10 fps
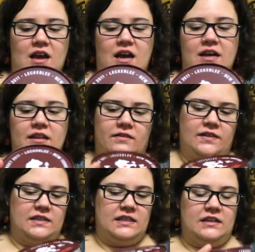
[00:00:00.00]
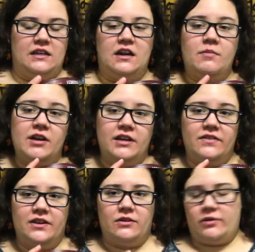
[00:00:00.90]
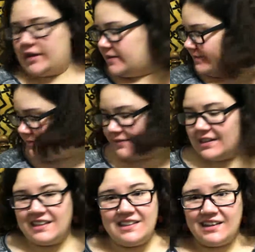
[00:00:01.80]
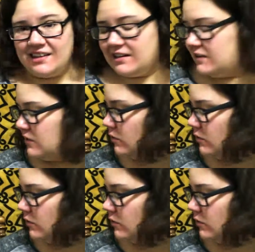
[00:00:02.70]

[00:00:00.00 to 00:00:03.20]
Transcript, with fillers: I love this tin, and I'm not giving it away, because I think it's